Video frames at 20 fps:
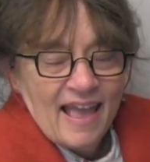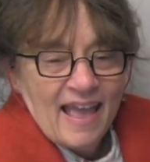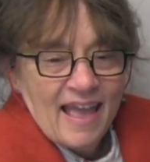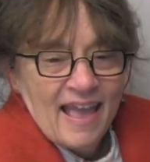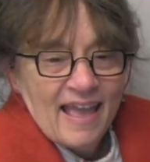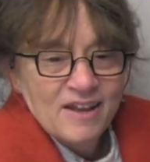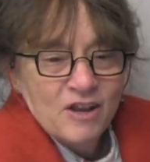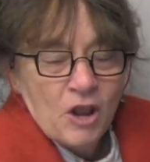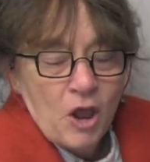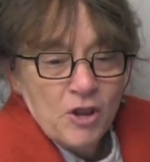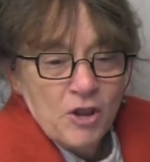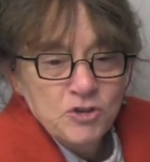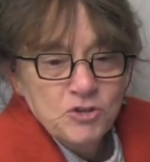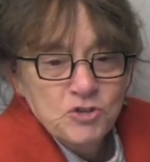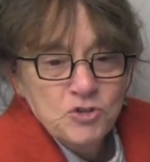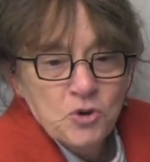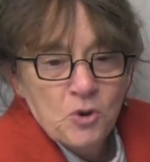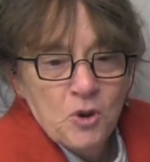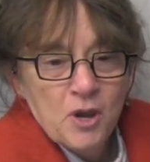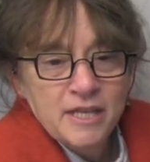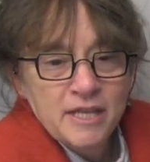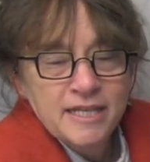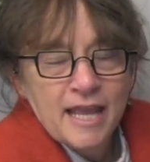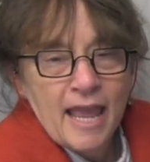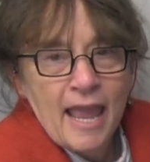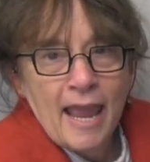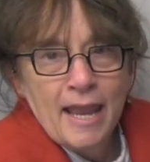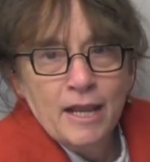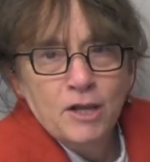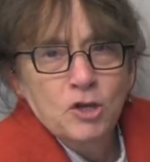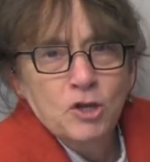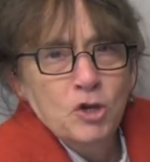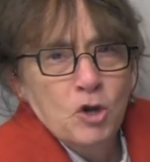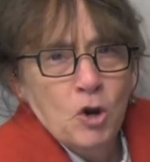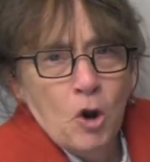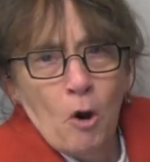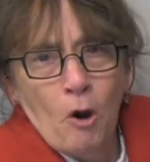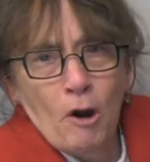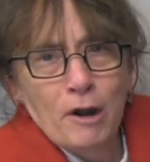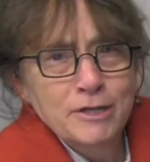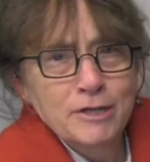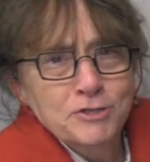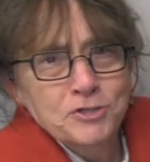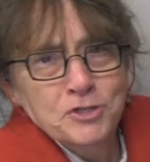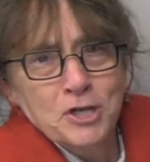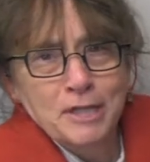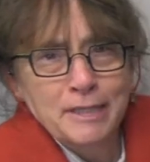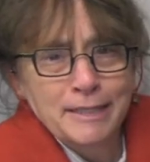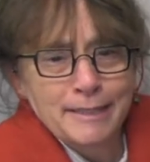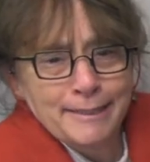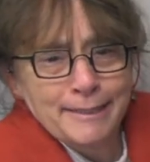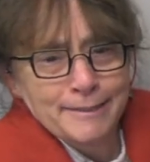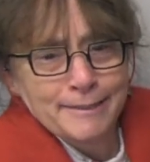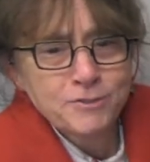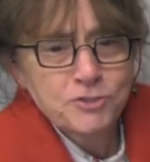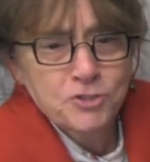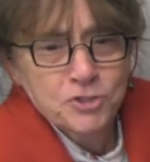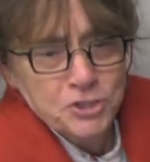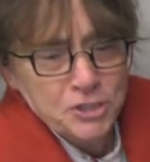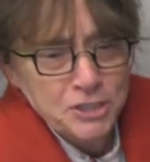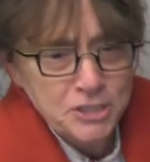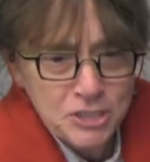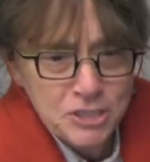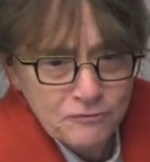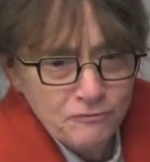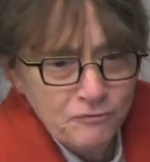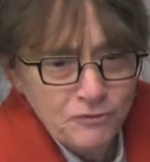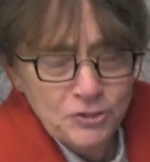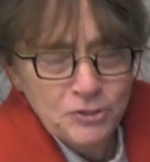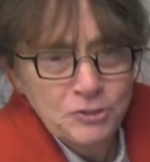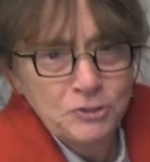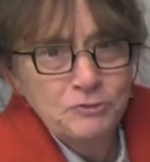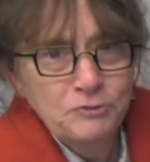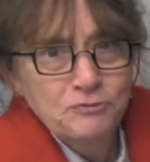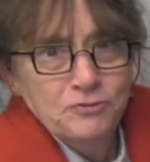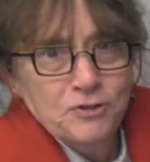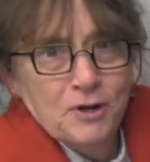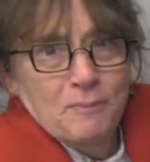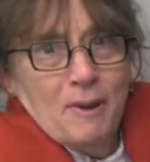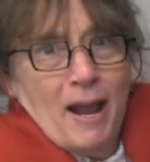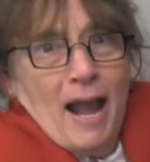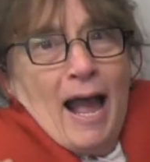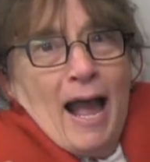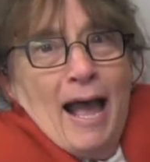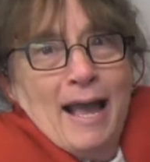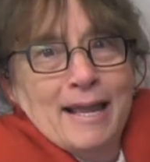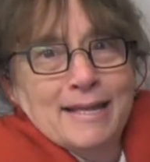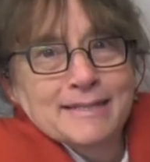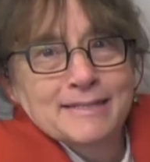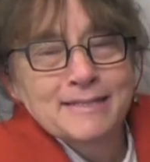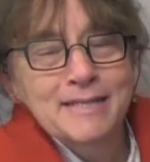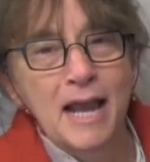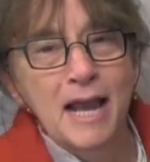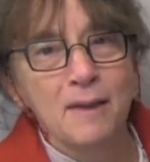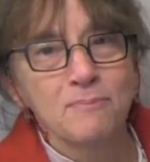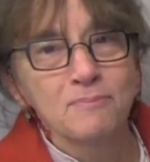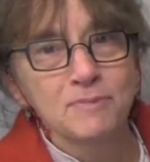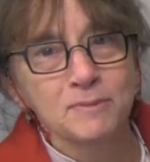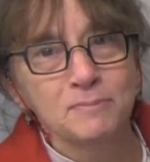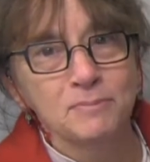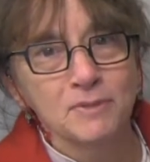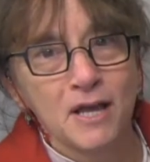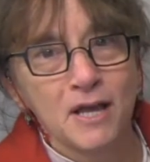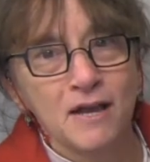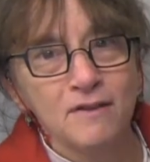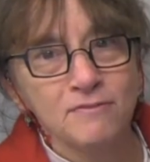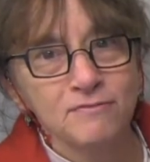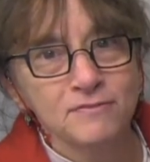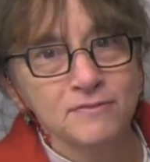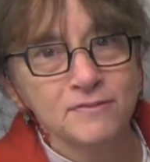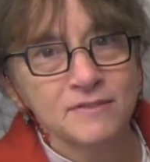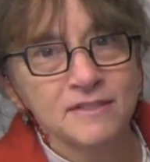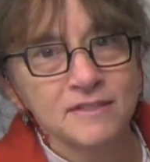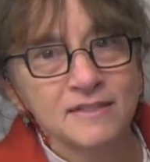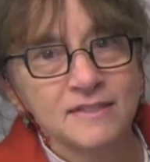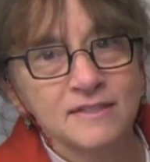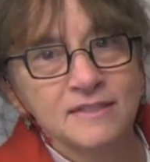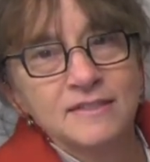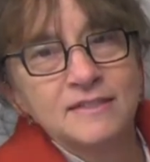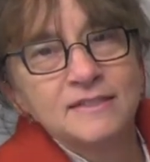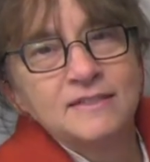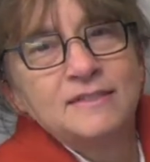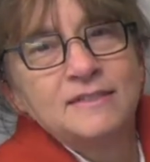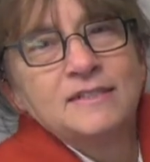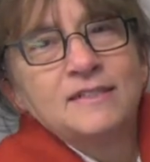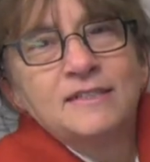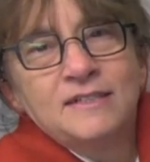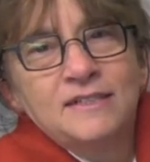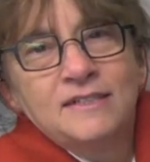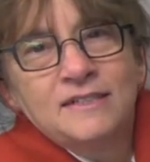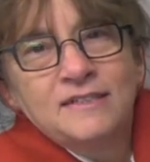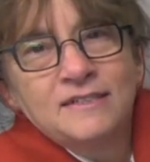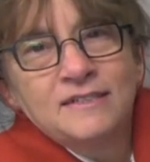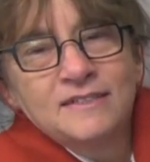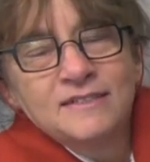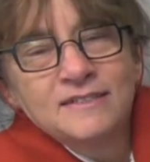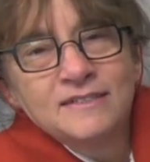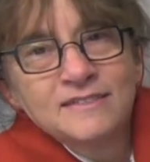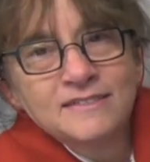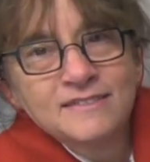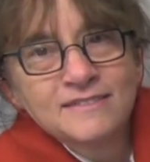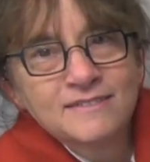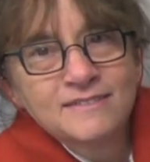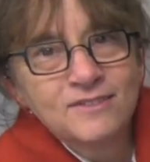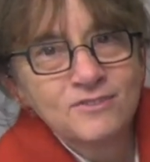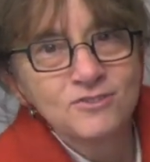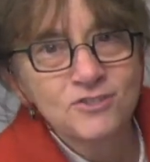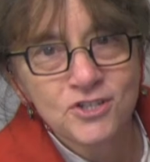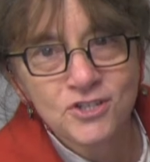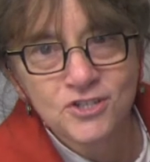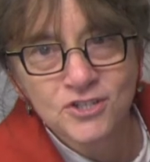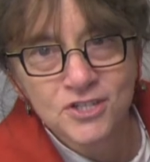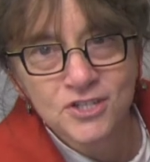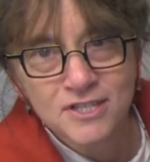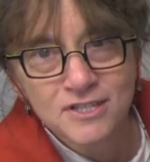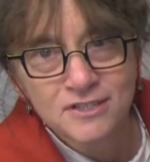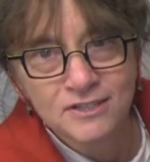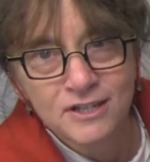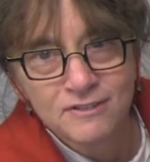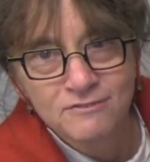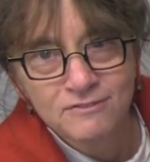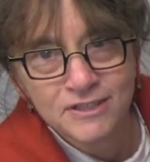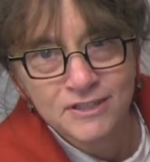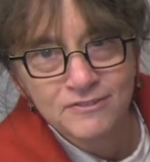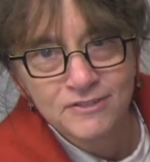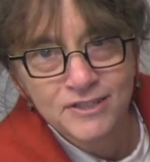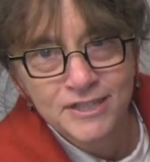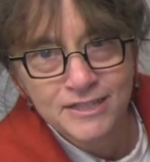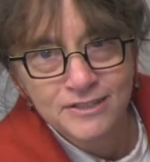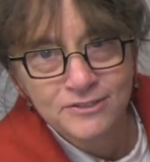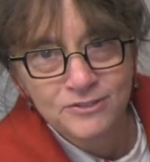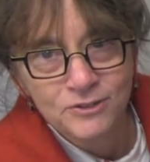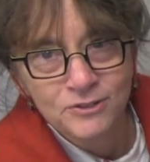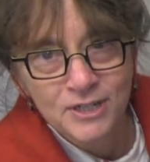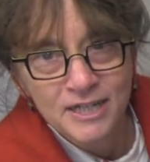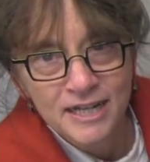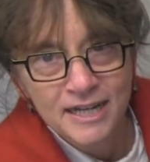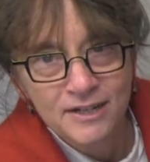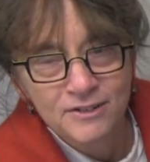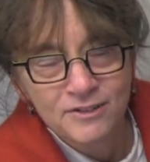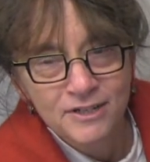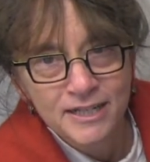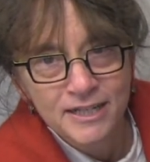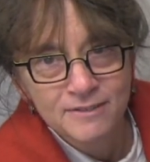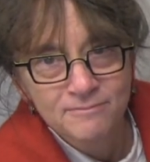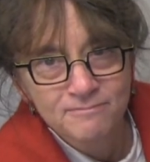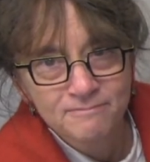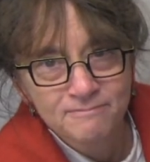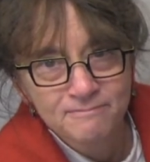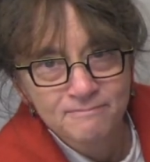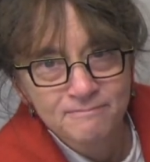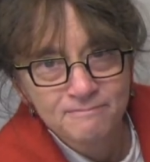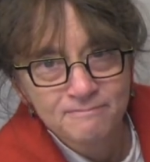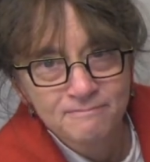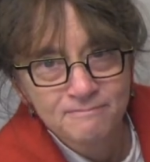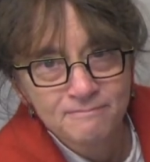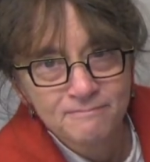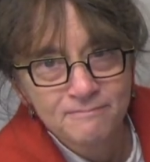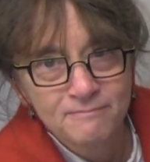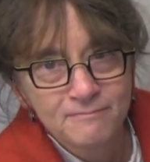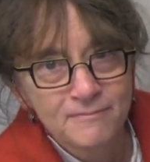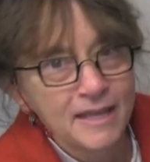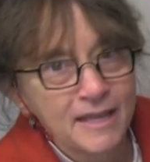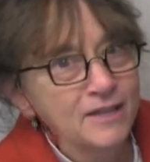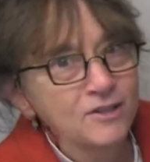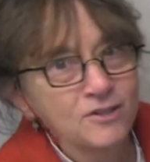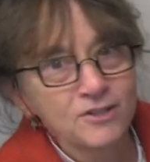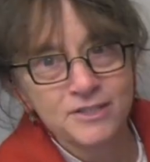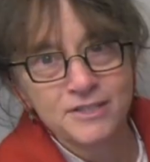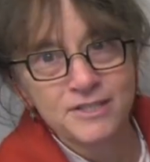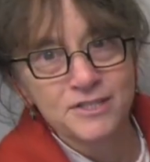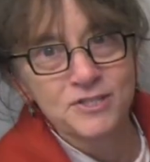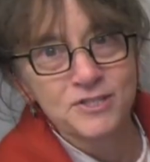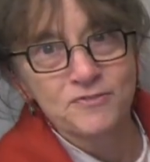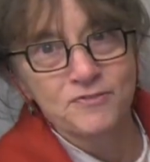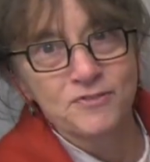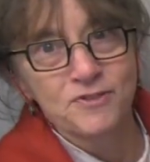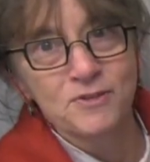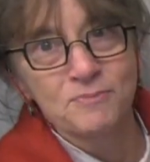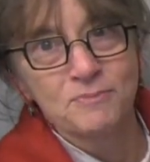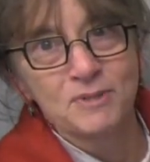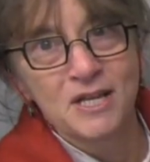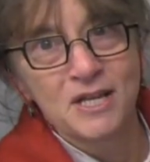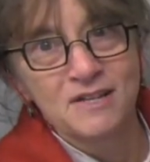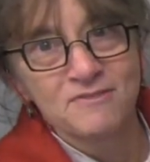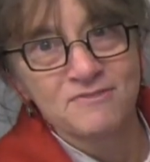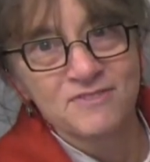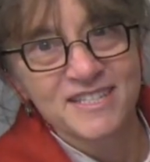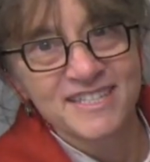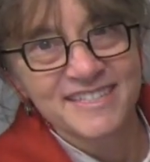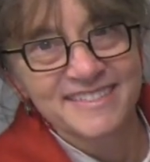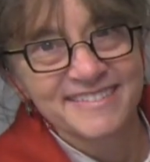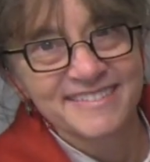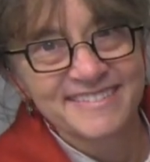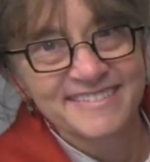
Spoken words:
and enjoyed a gorgeous view from high atop the bluff? Oh, don't you just love living in Door County? Thank goodness for the bluffs.